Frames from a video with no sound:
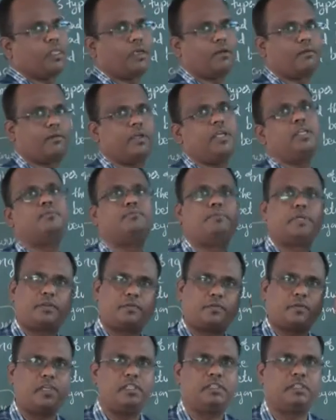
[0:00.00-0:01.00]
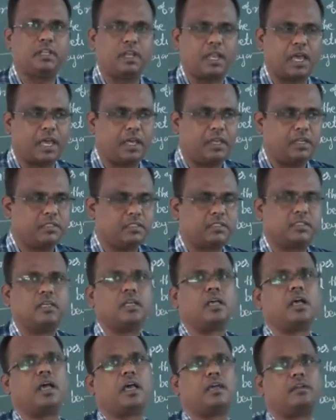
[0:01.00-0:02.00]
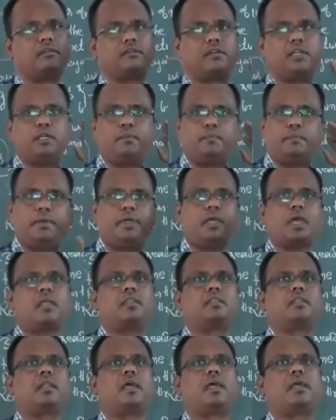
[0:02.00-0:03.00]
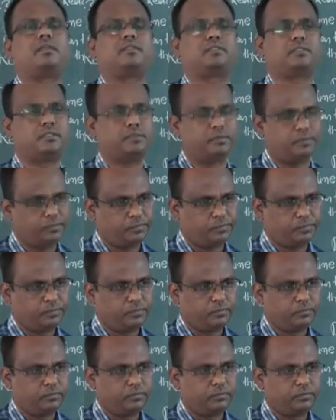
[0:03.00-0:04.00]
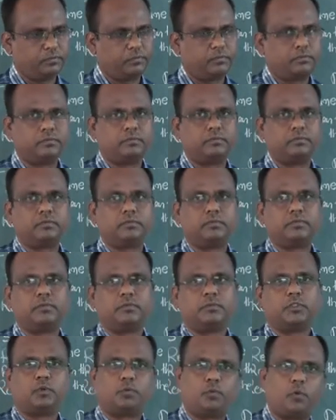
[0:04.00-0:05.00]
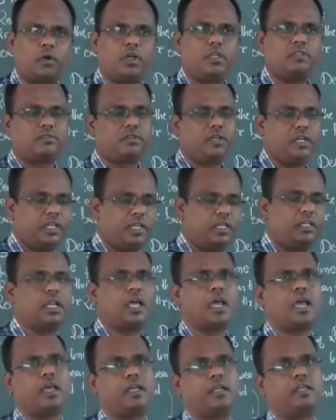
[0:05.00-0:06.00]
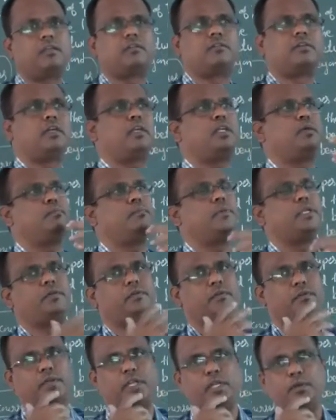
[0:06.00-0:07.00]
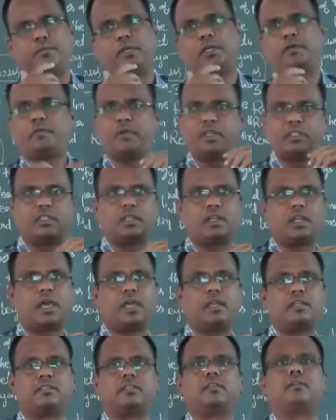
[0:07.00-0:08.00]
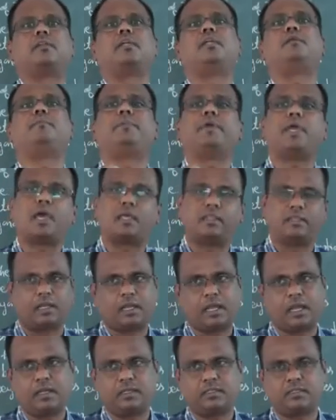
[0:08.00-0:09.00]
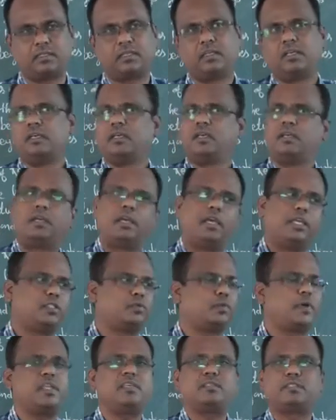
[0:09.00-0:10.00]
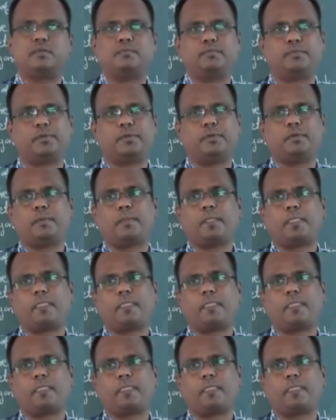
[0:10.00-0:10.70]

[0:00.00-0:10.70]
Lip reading: read between the lines and read beyond the lines. So what is reading line and read between the lines and read beyond the lines? It's very simple.